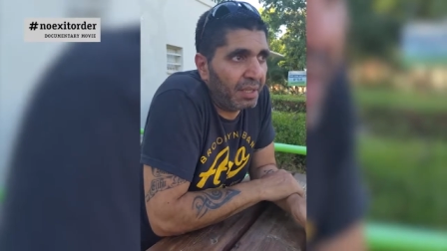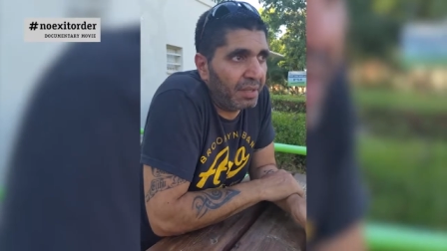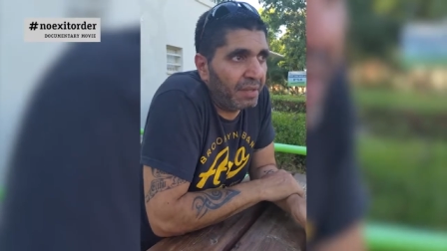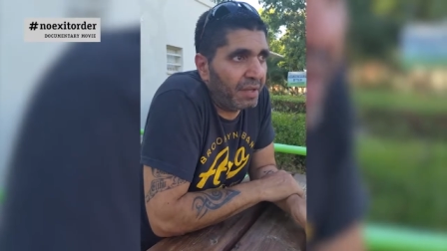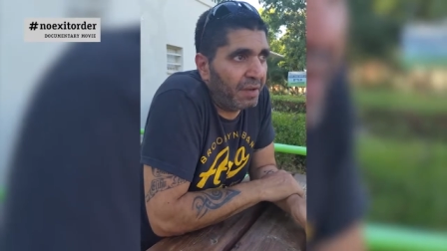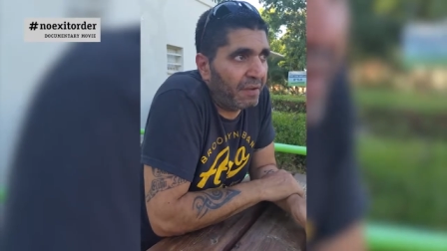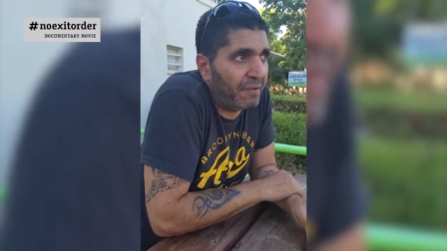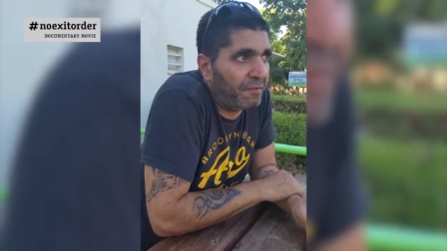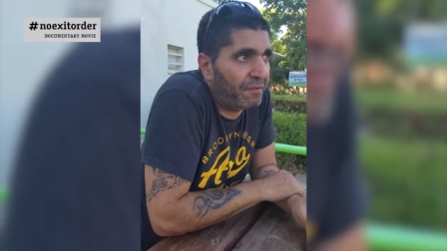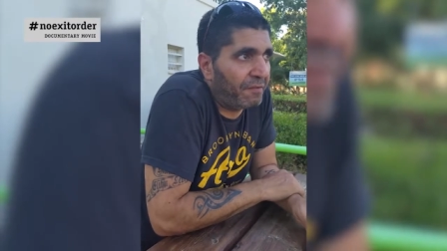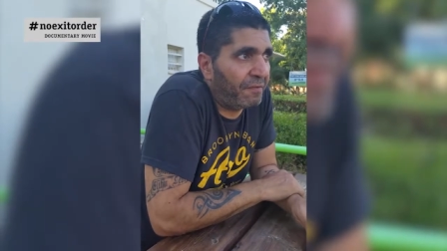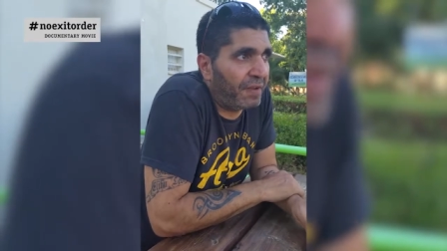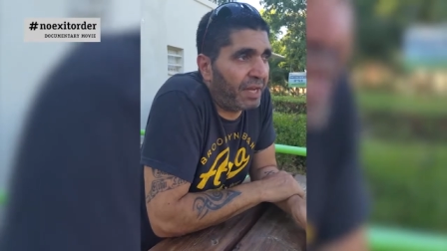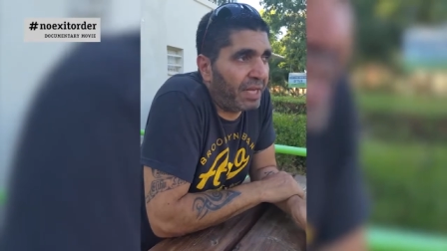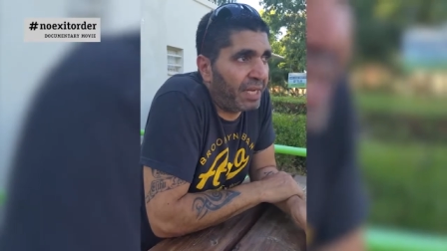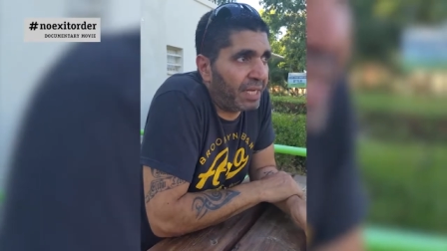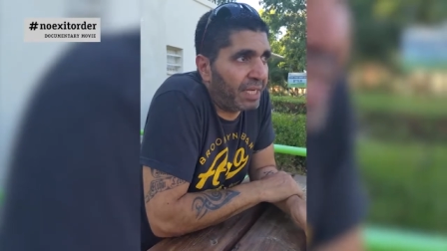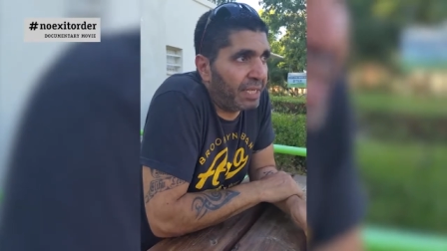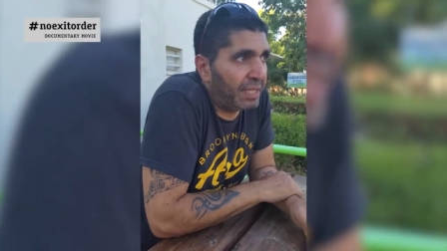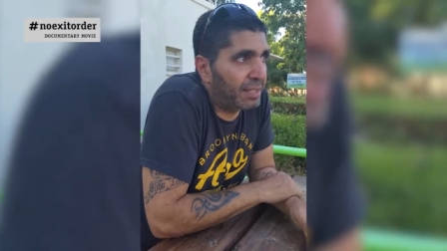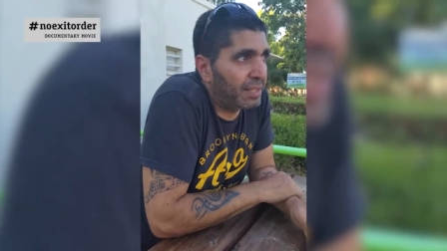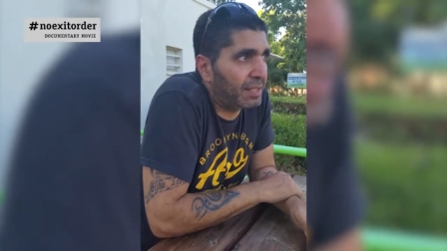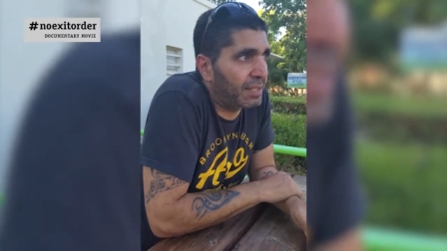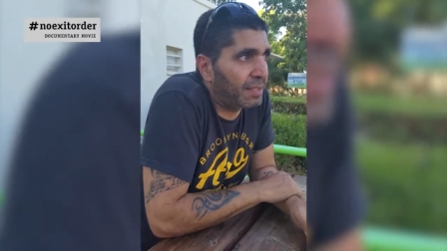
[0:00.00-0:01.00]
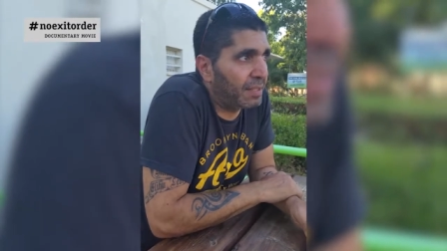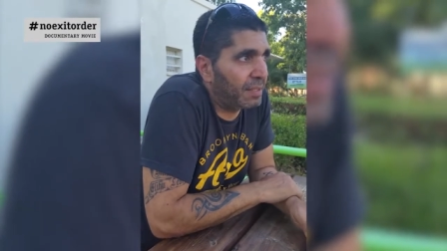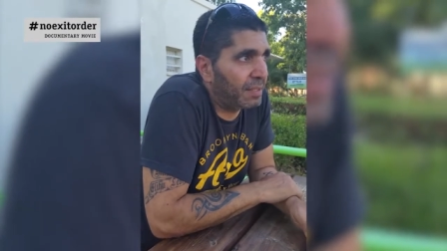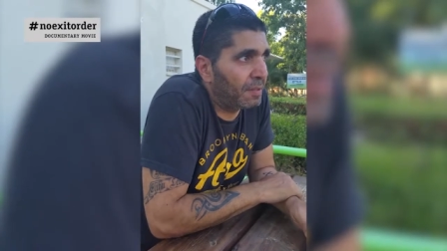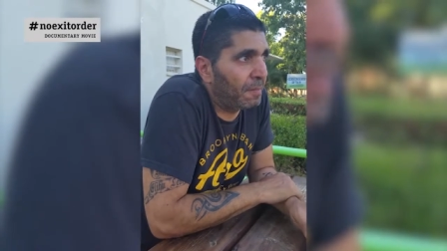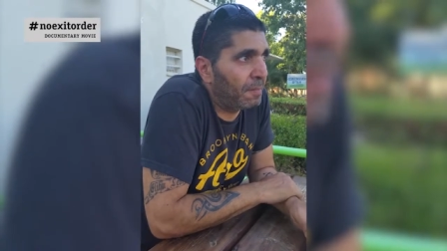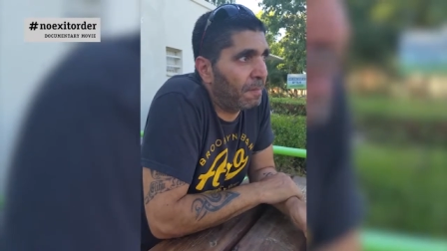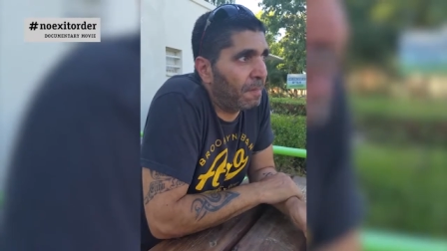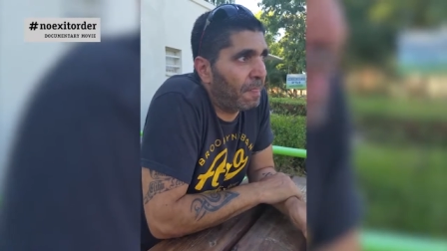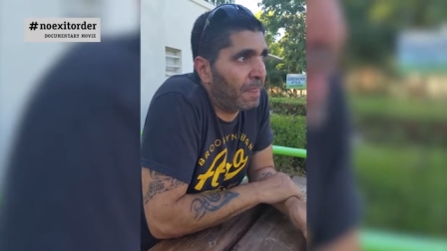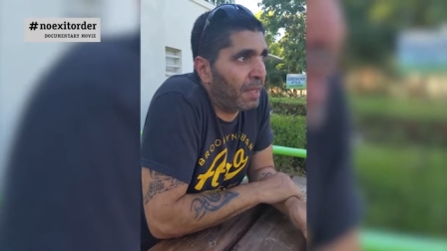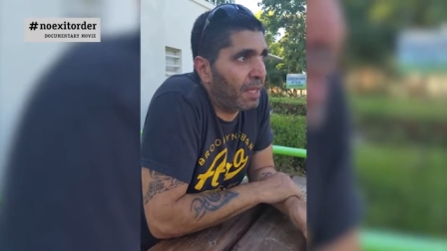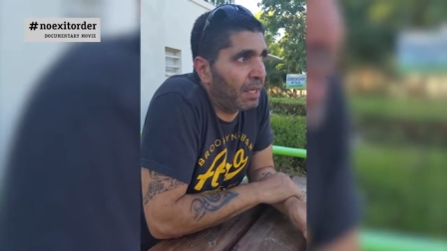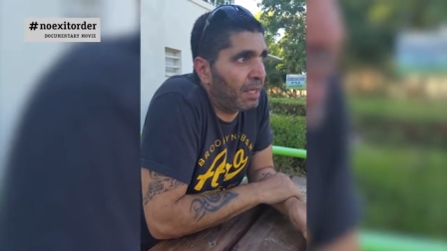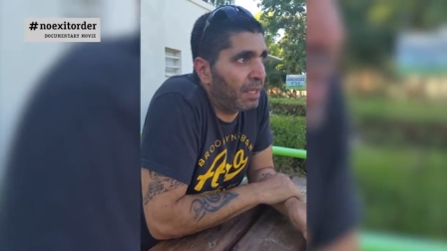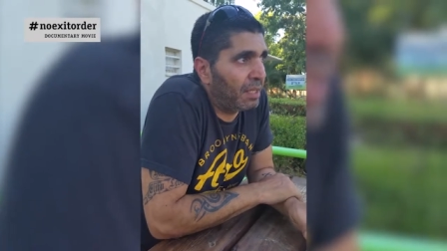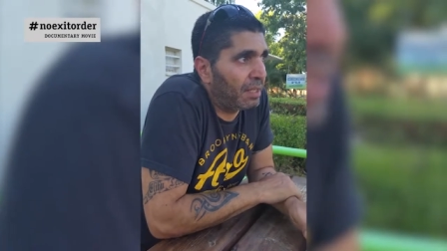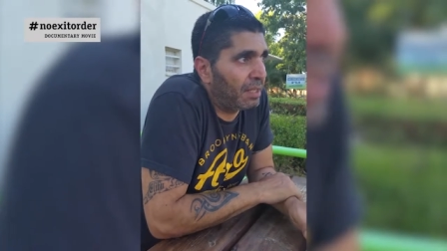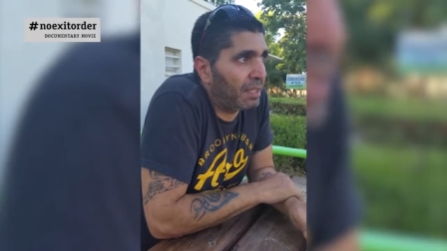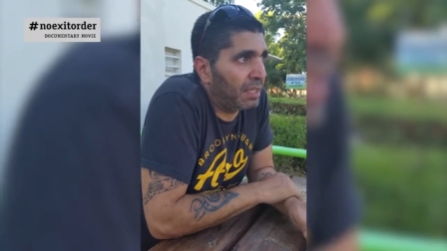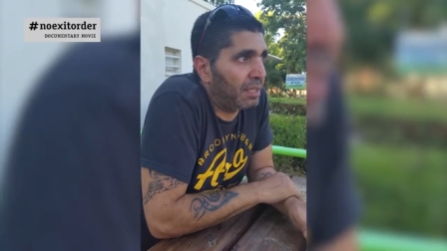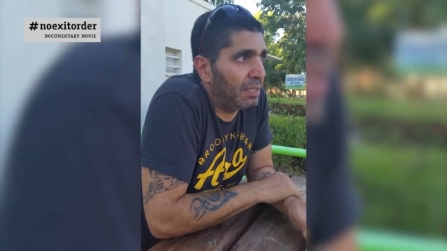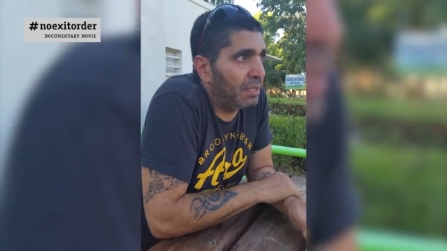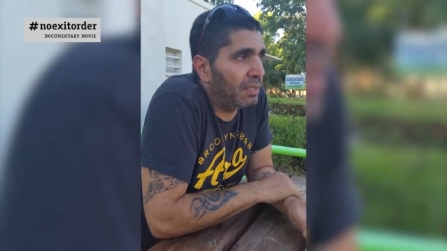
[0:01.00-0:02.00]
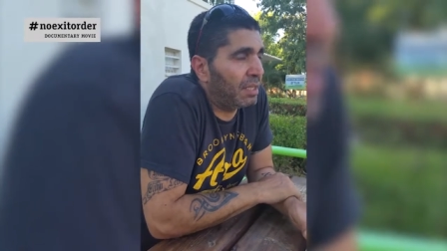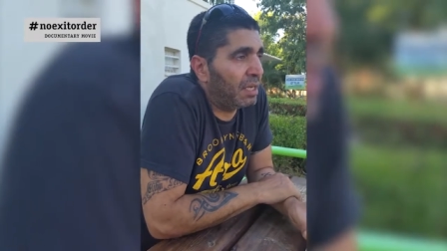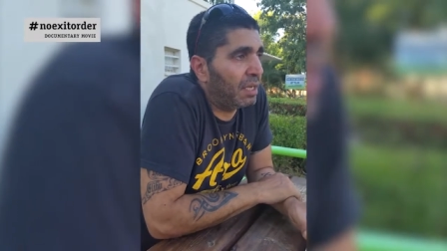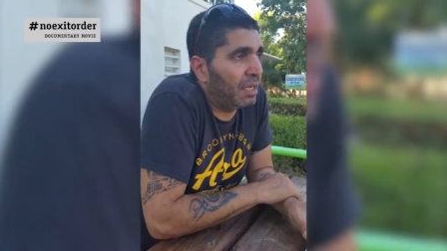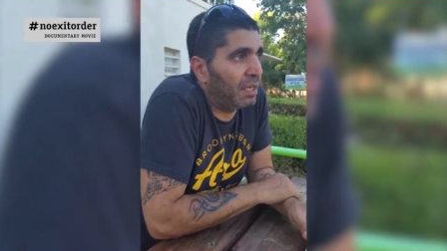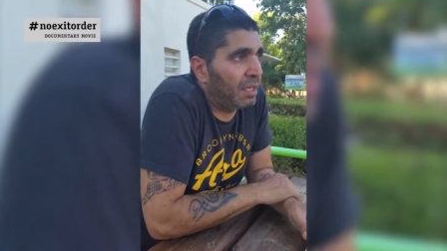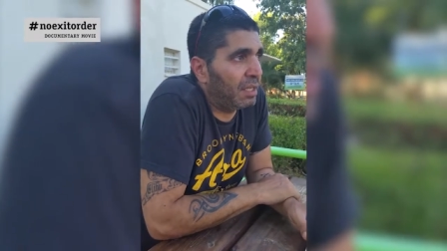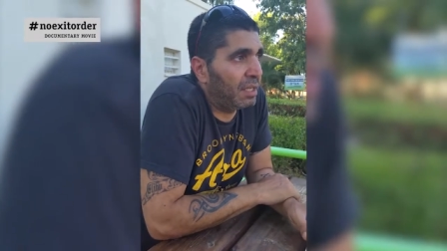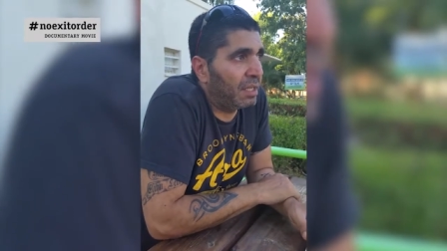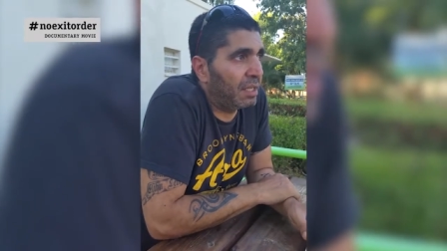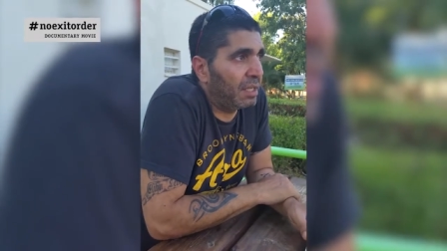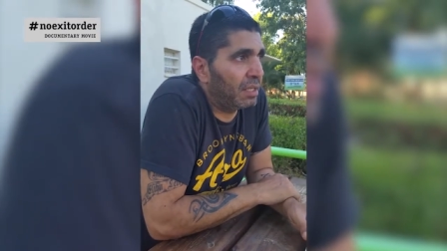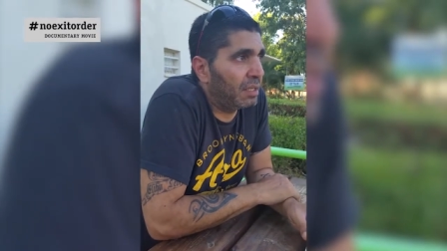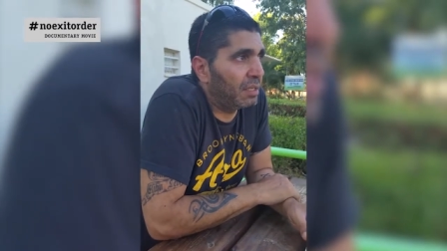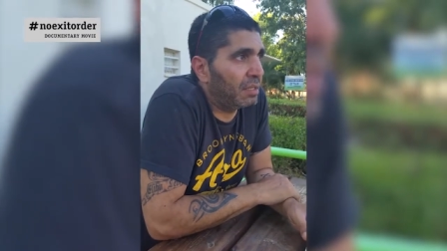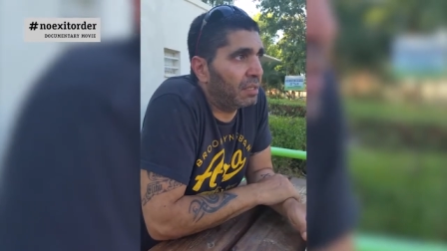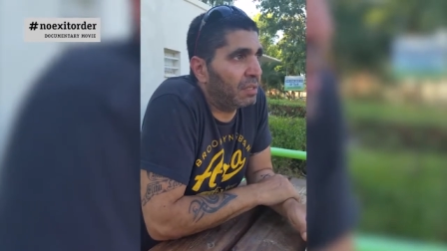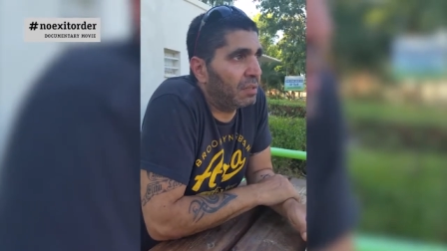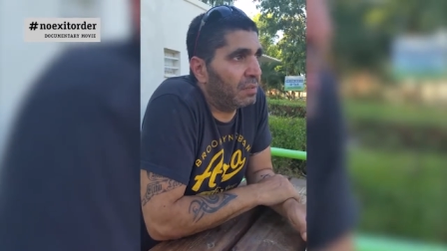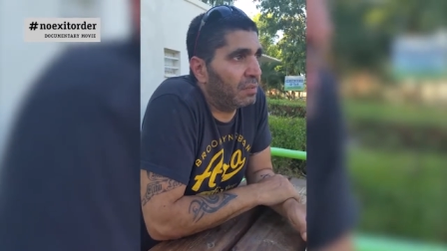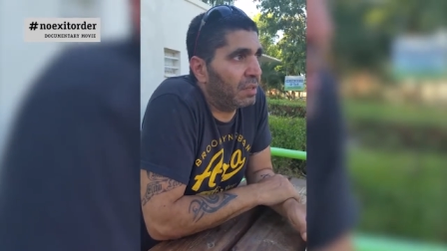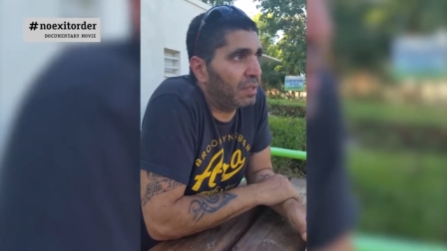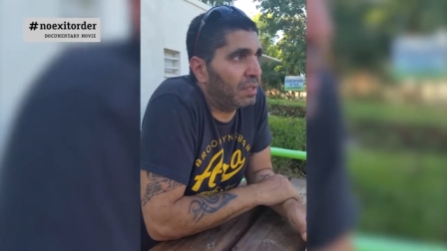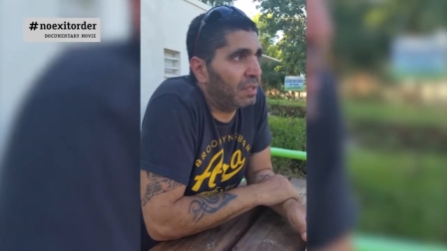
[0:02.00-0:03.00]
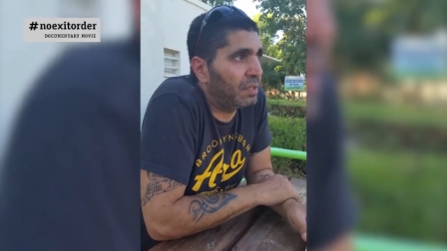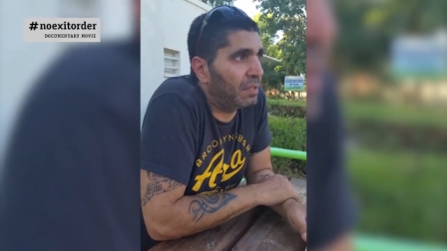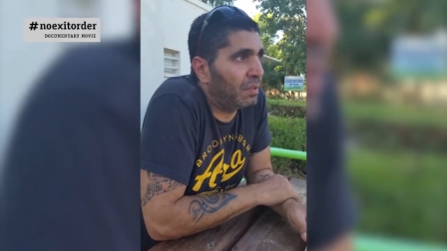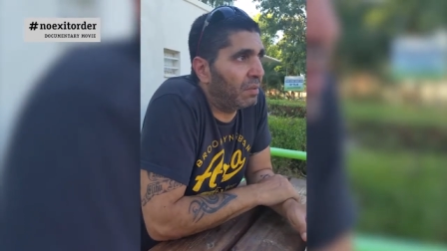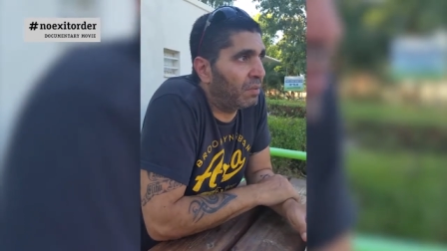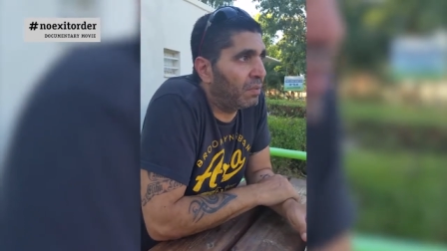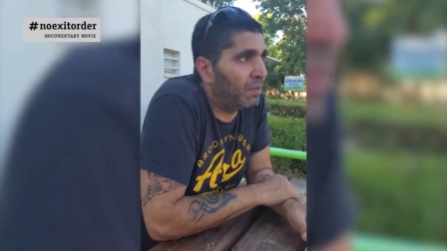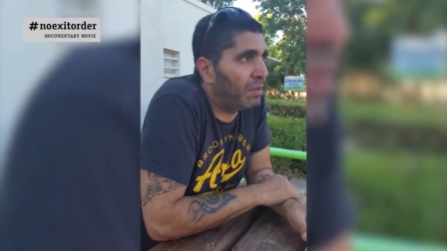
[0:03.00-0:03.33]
They feed us that the Holocaust was the